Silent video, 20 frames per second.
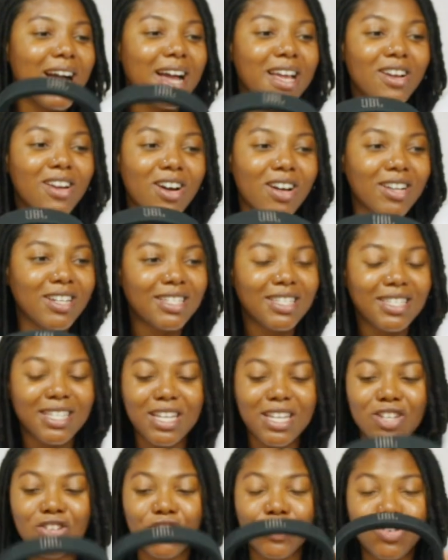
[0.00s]
I
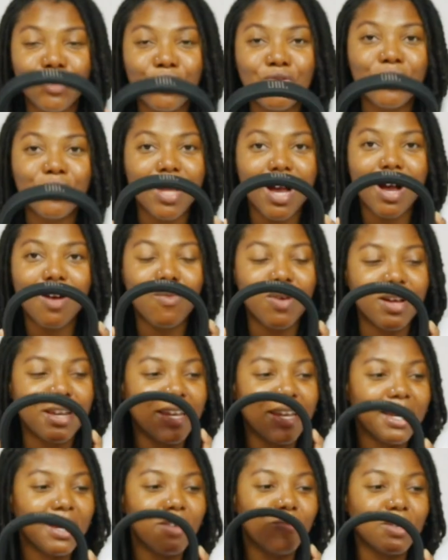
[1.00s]
honestly do not want
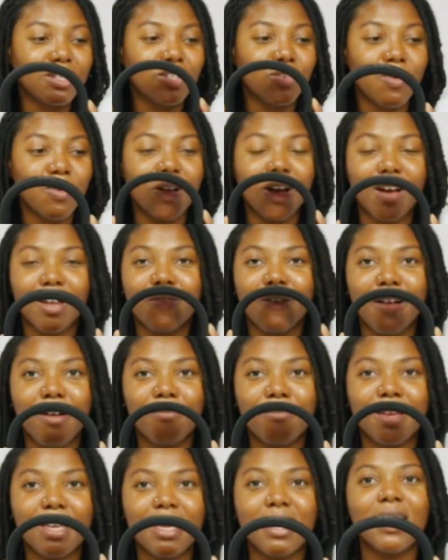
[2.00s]
to hear what's going on
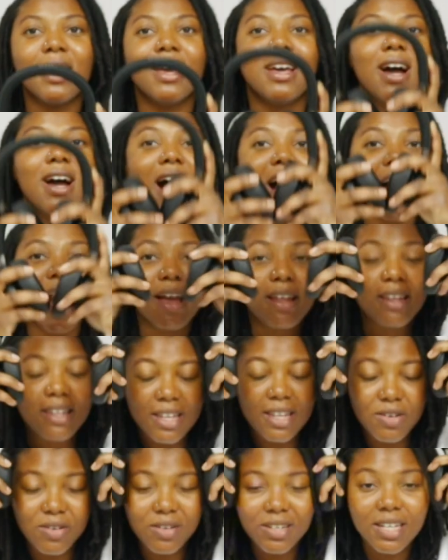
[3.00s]
around me, I
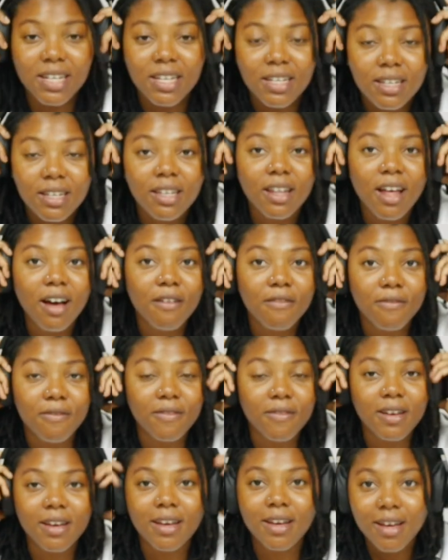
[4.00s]
literally love
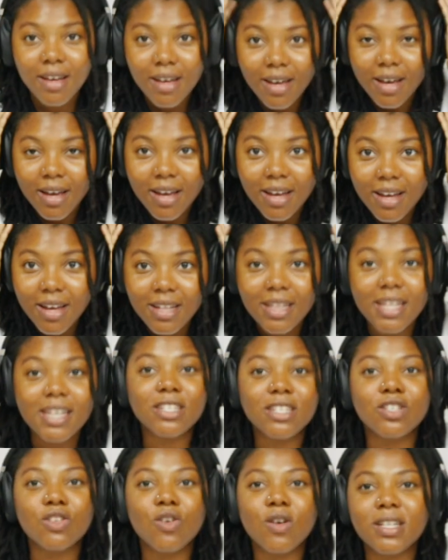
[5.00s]

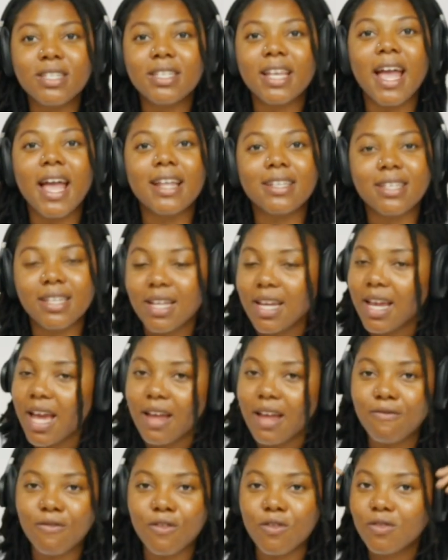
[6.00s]
these noise canceling
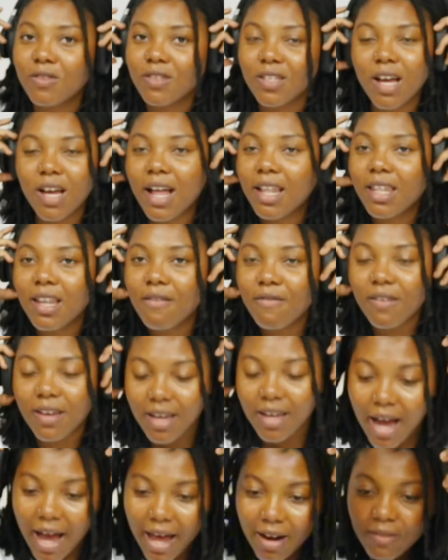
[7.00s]
headphones. I love
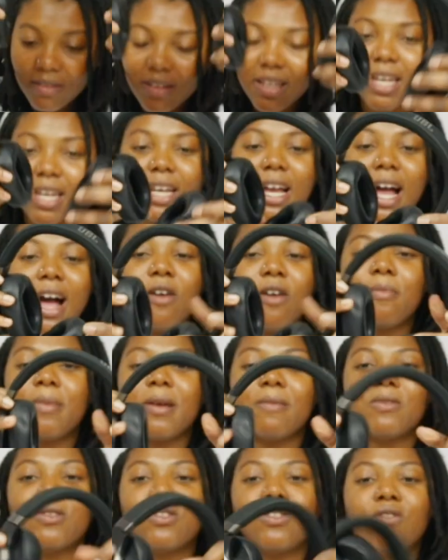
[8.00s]
it. I don't think I would be
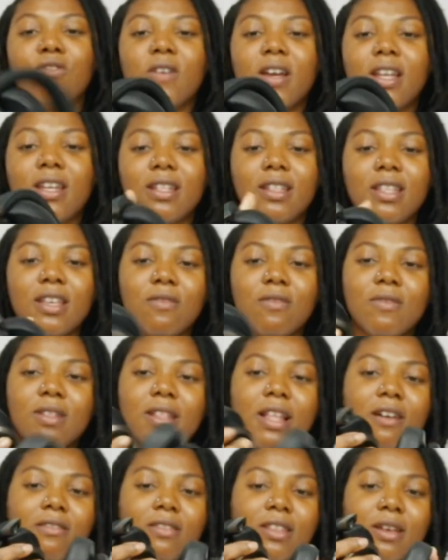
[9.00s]
able to do anything
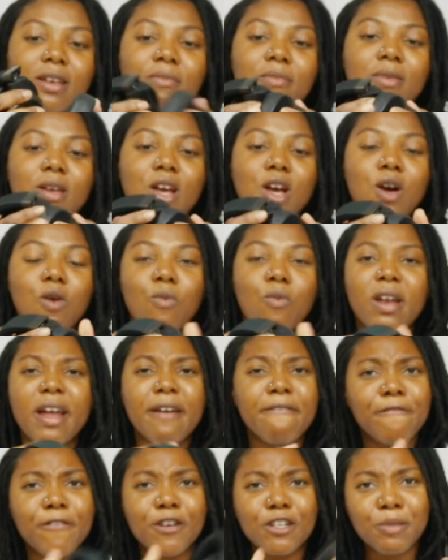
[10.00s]
without them. When
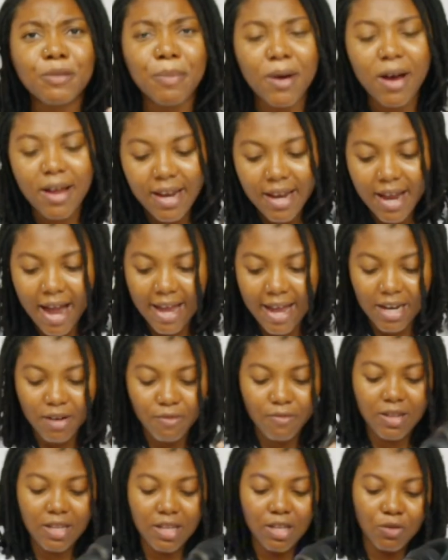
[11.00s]
I first bought it, I
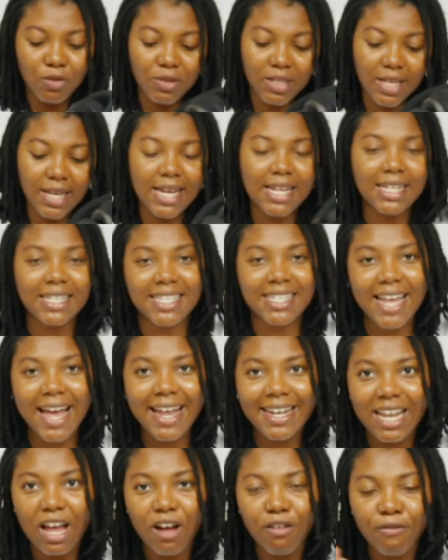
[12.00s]
didn't really use it. It
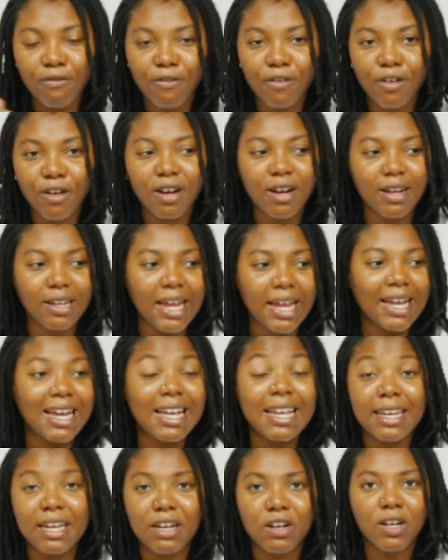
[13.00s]
sat down for like
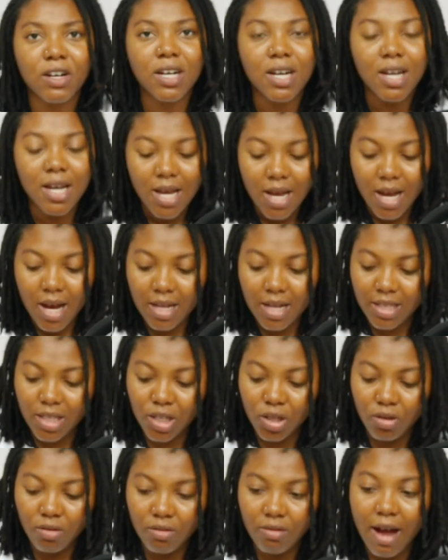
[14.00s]
a year
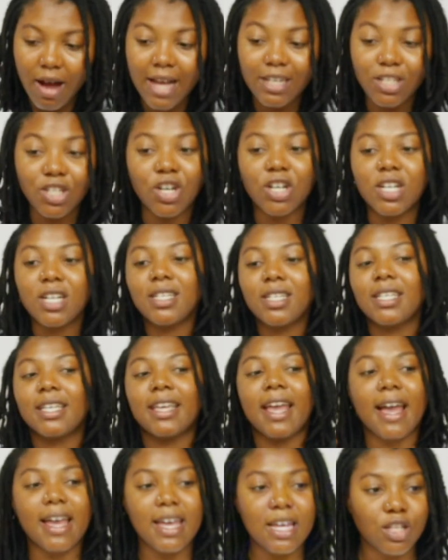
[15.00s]
until I started to
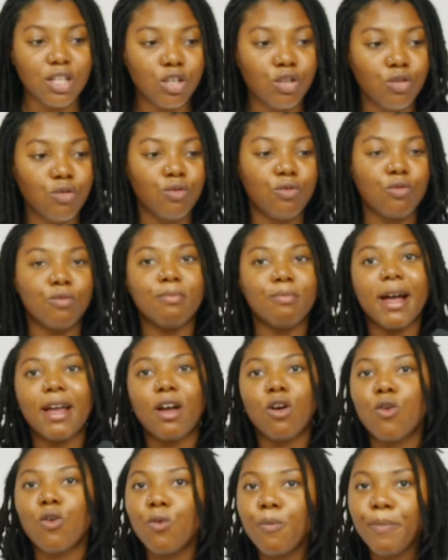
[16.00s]
get into my
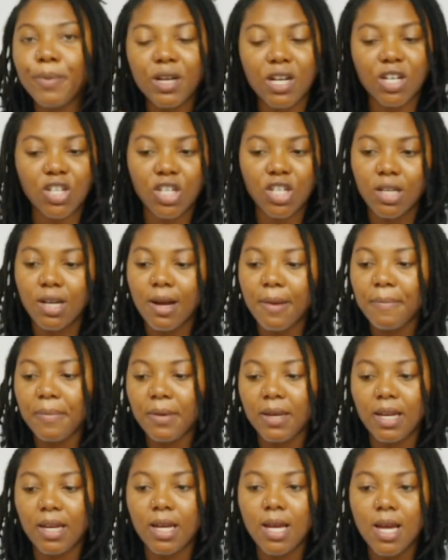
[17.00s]
whole production
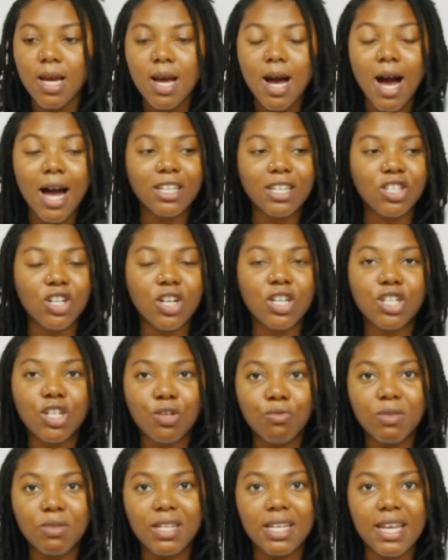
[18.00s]
company. I started
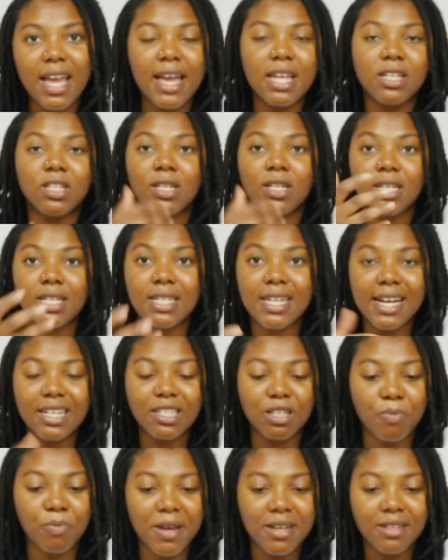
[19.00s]
to really get into the tech
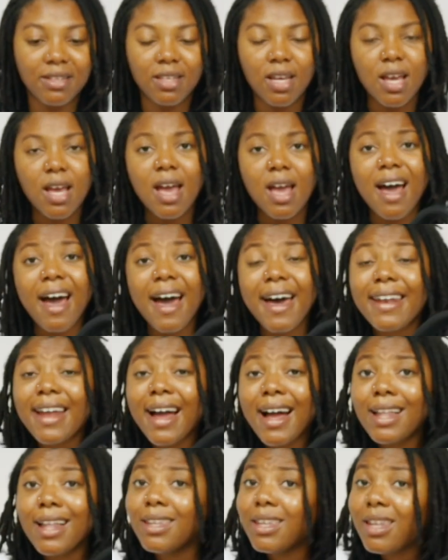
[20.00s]
space. And
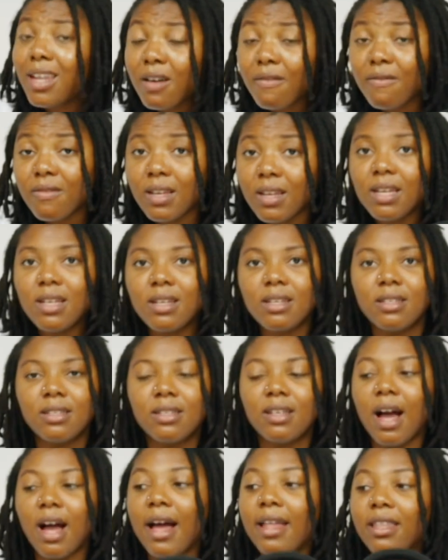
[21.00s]
I love
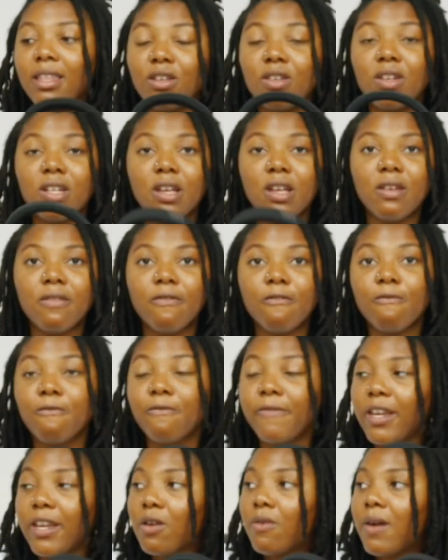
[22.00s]
these. I literally
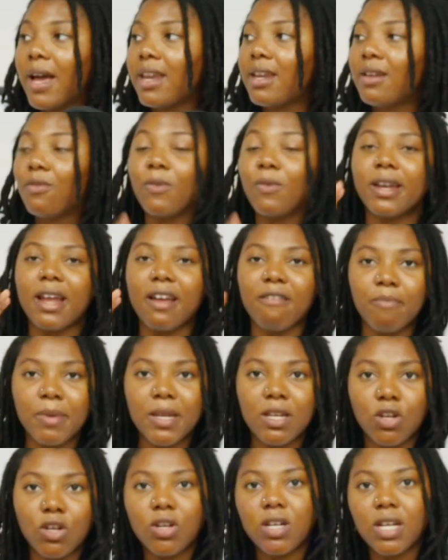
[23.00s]
video edit when I've
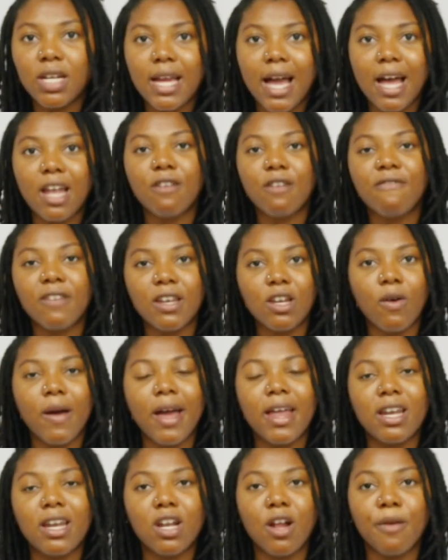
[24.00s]
been learning how to video
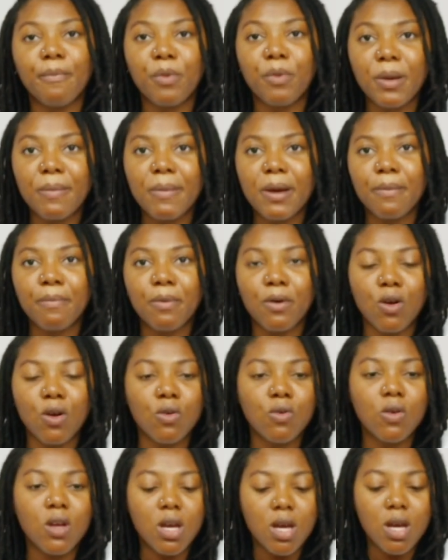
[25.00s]
edit on Premiere
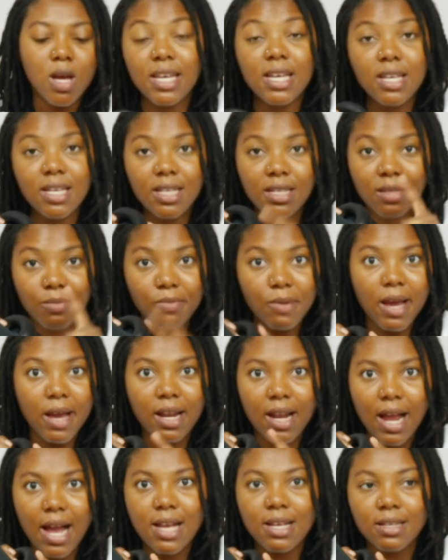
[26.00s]
Pro. These
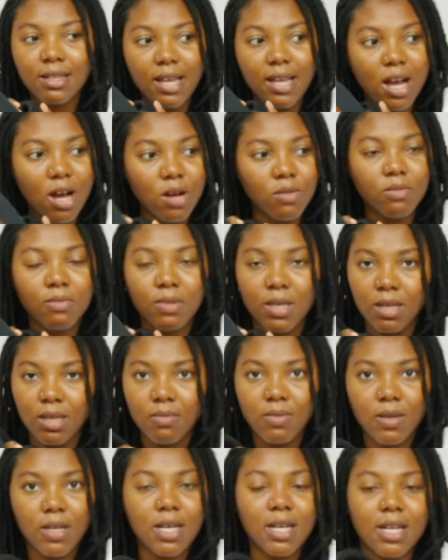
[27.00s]
bad guys help me
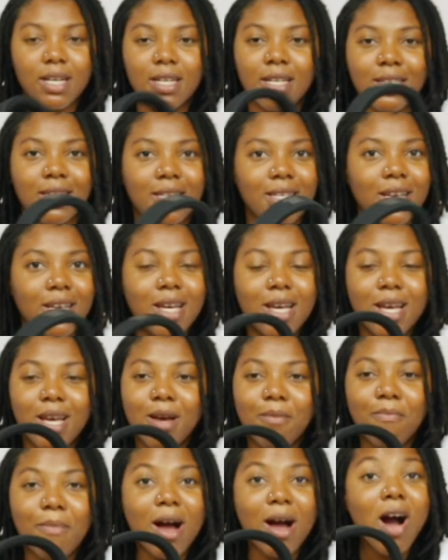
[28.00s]
because
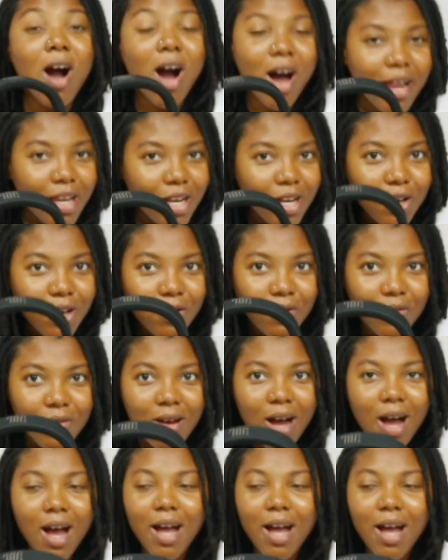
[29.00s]
my audio